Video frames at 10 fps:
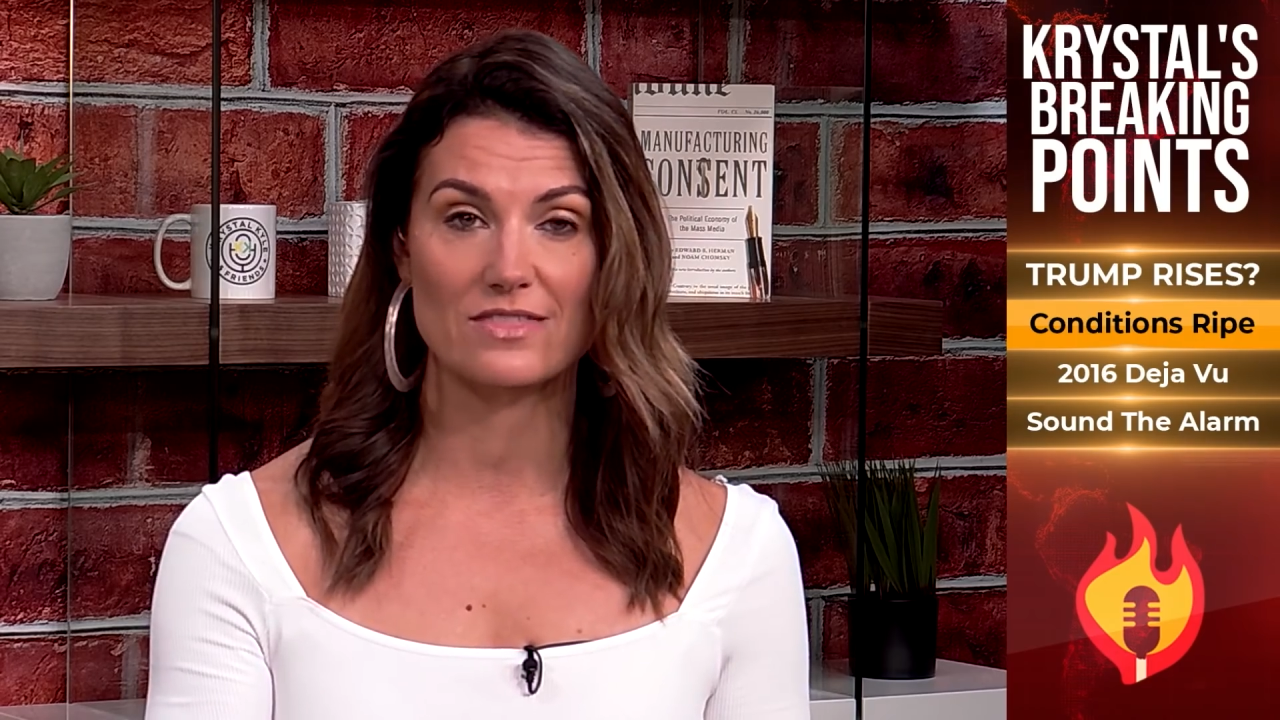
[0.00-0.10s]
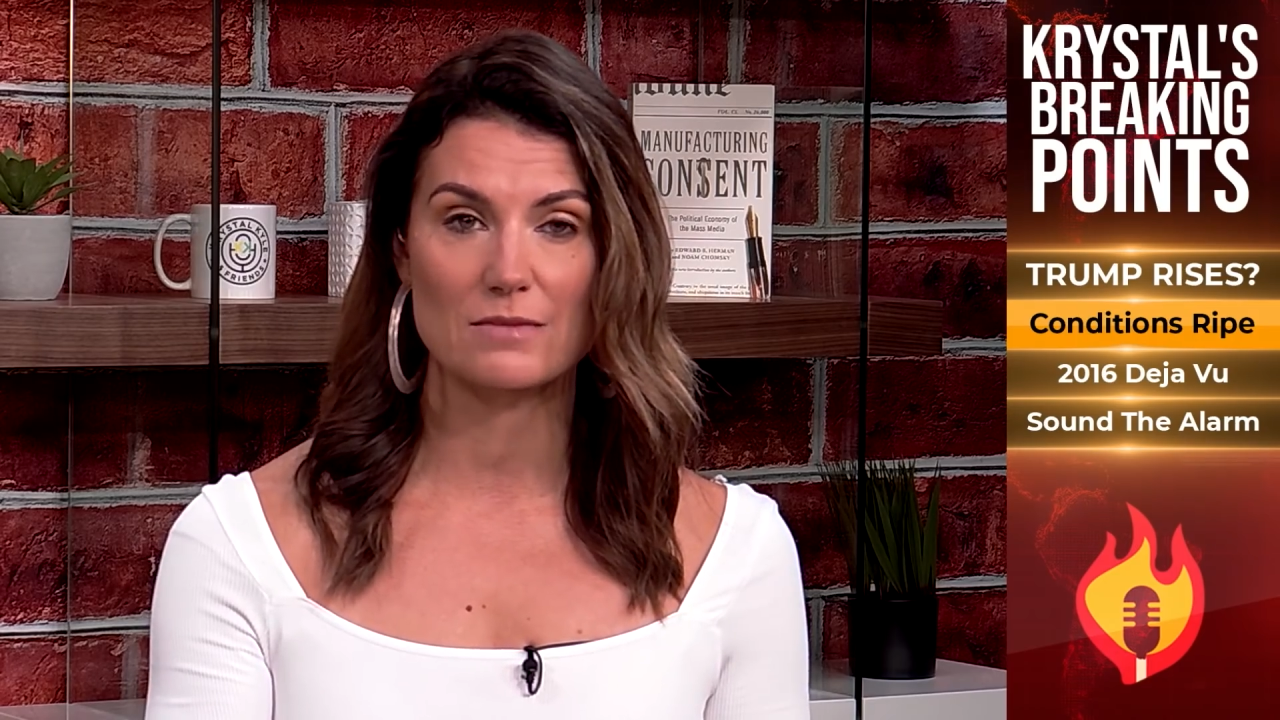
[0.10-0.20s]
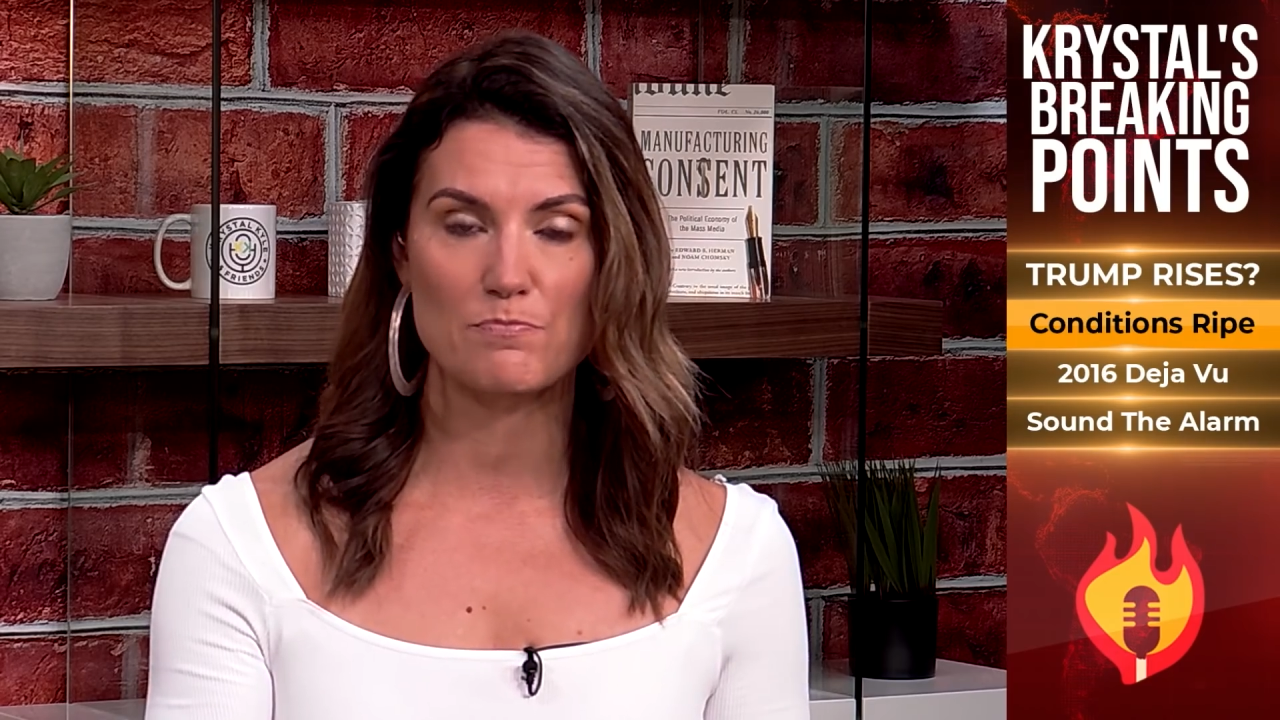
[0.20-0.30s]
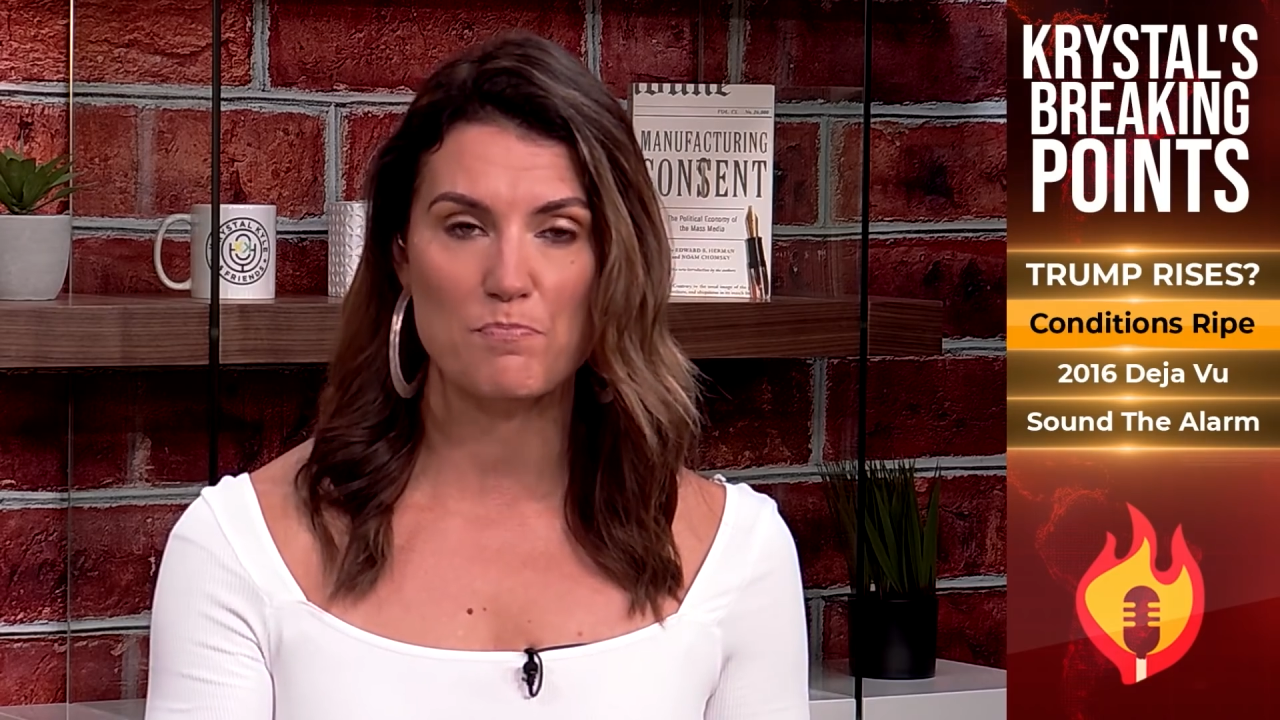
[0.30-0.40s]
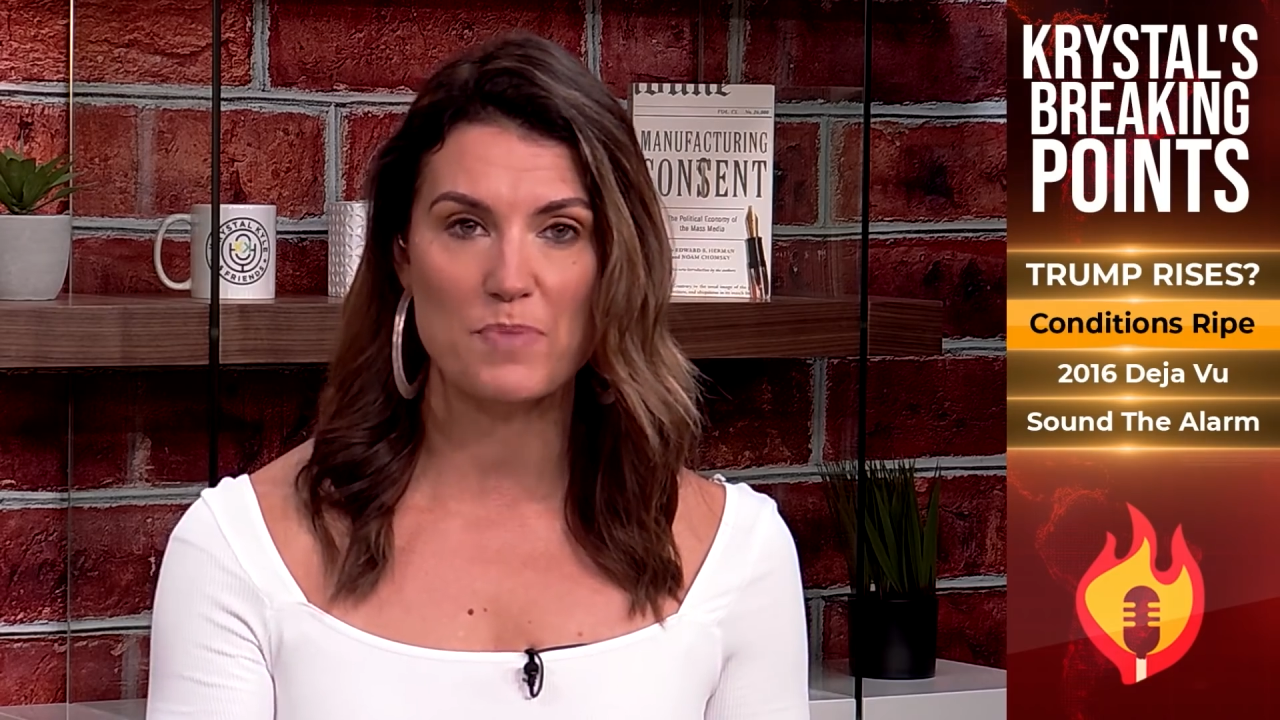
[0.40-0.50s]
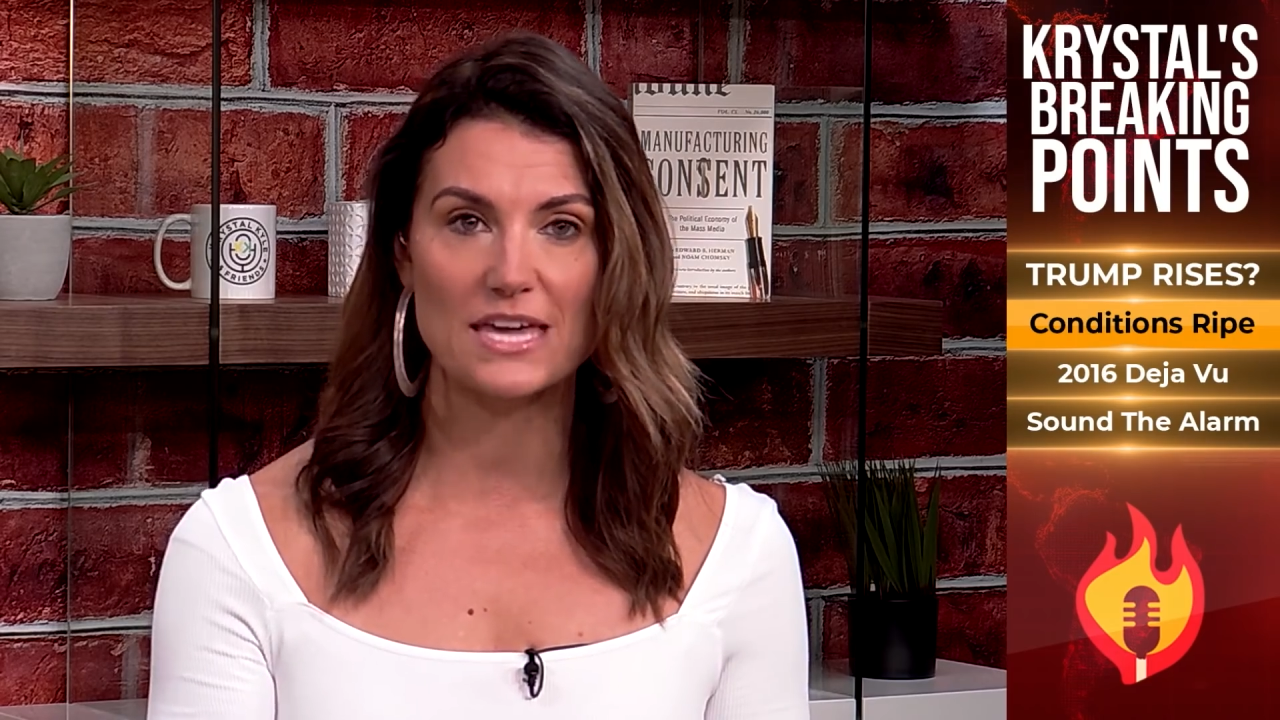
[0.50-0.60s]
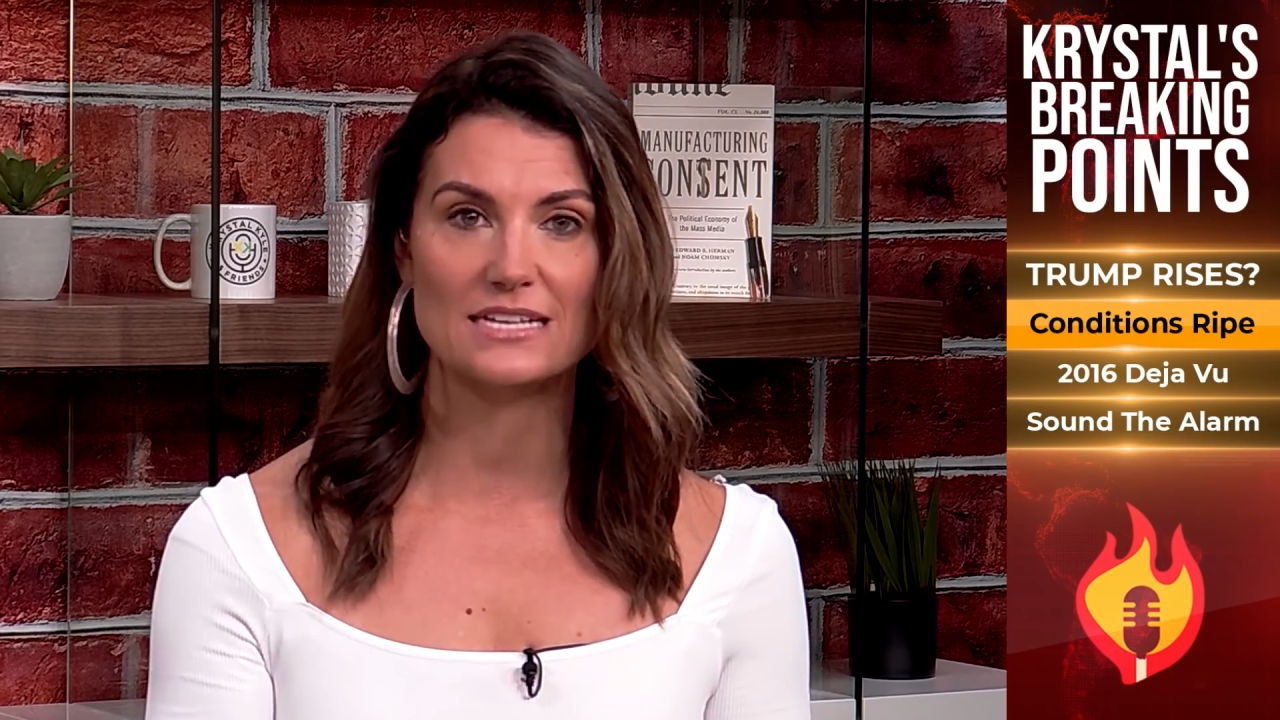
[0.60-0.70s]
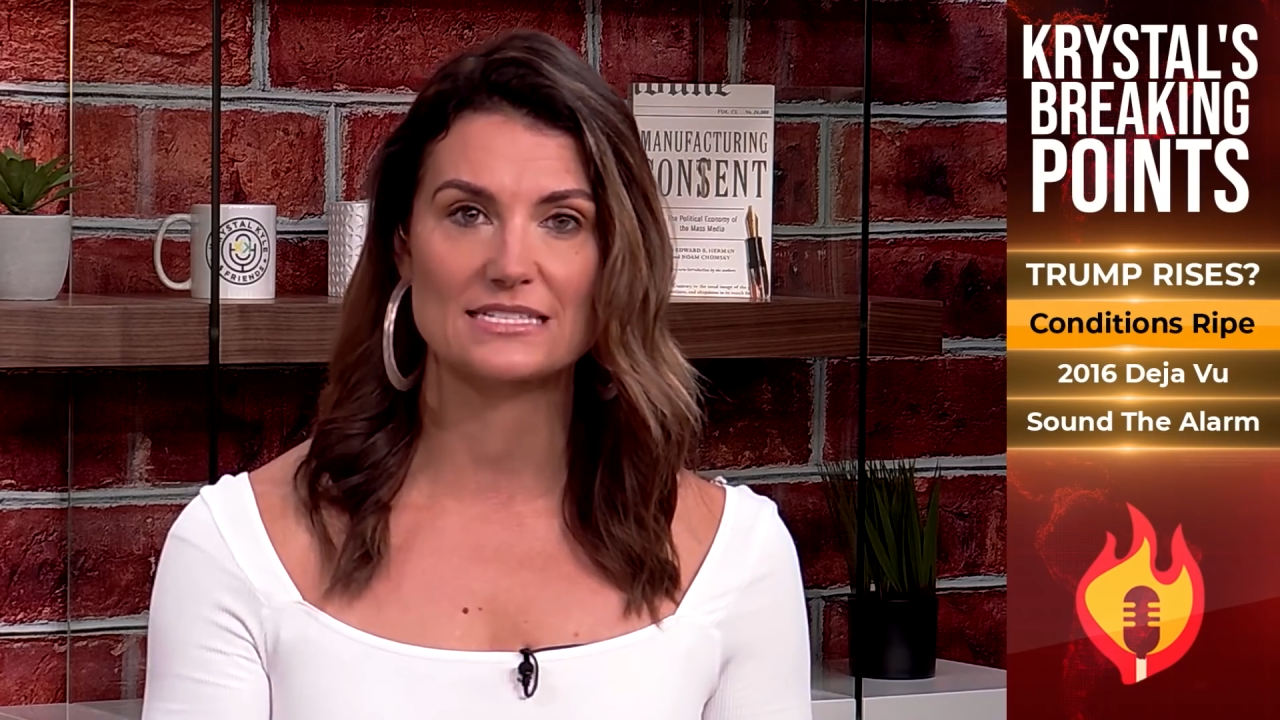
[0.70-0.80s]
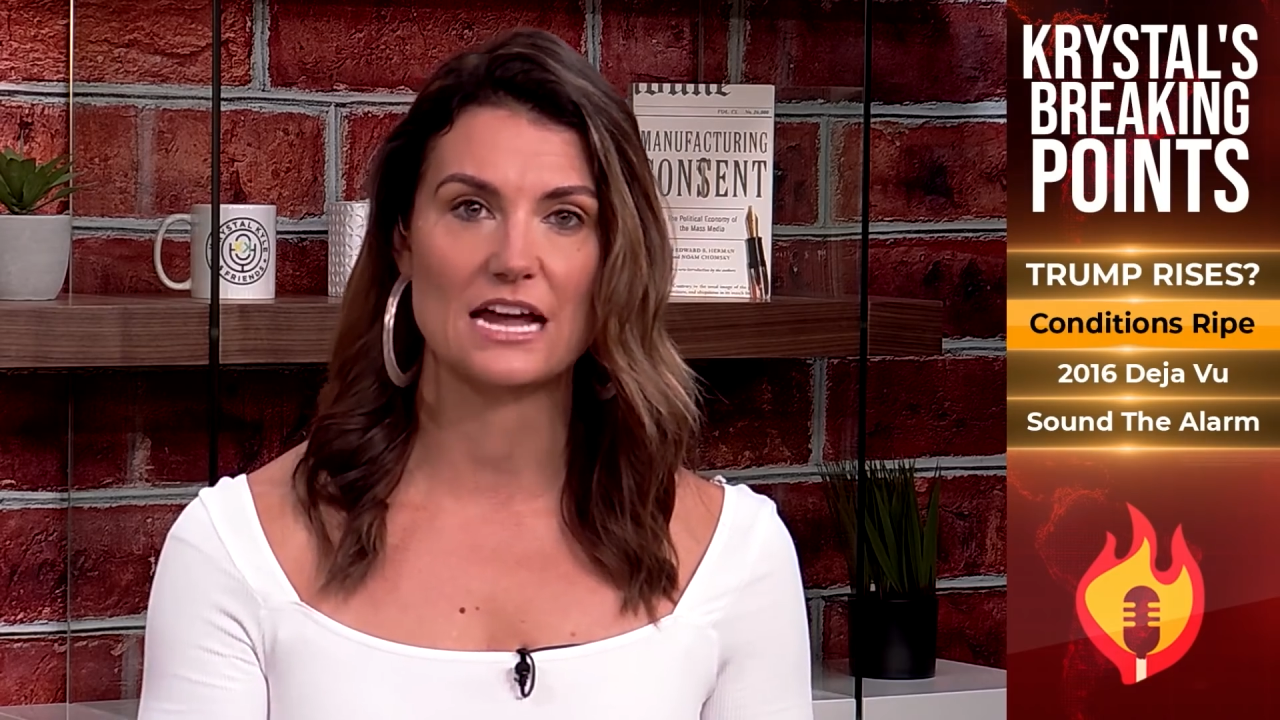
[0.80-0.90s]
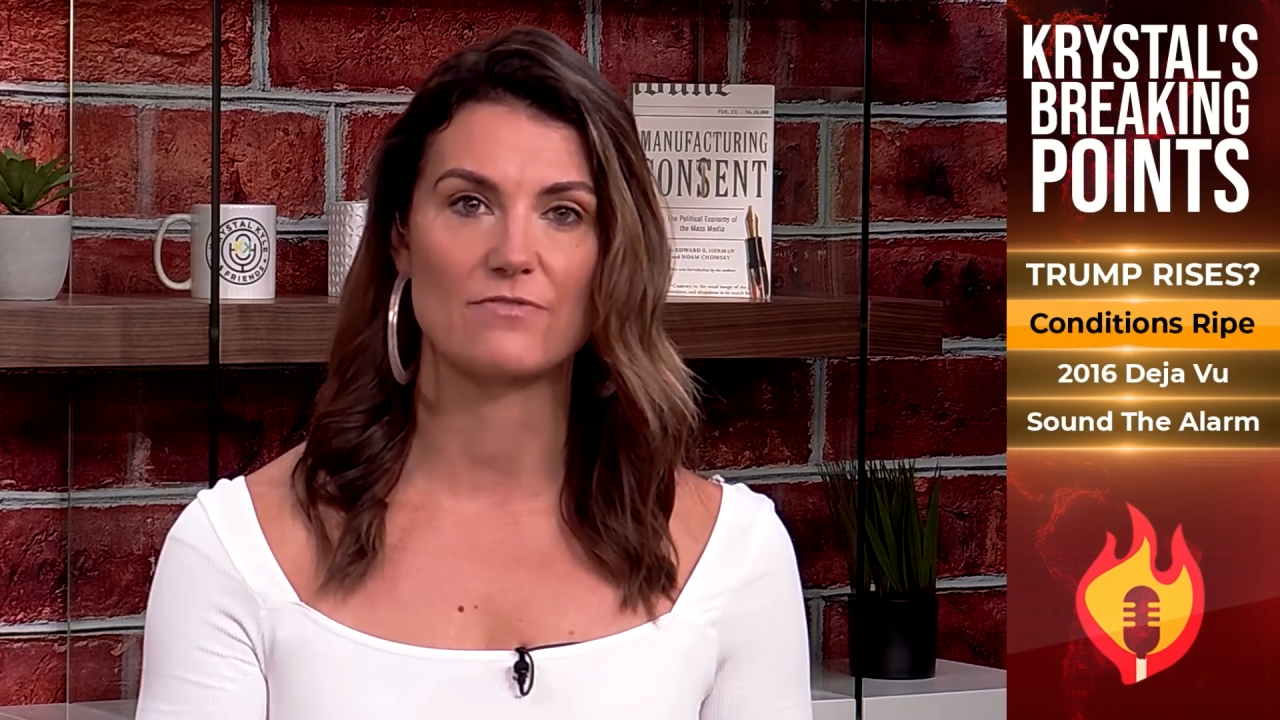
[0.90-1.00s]
the
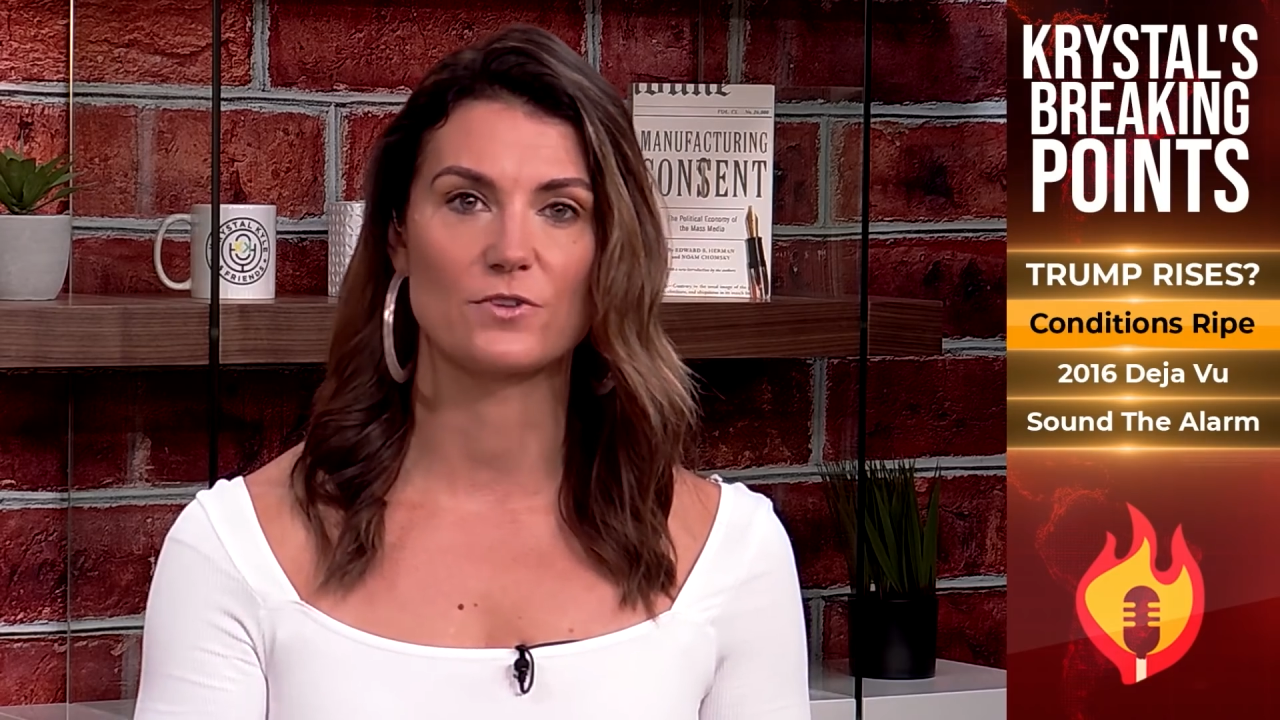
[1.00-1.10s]
biggest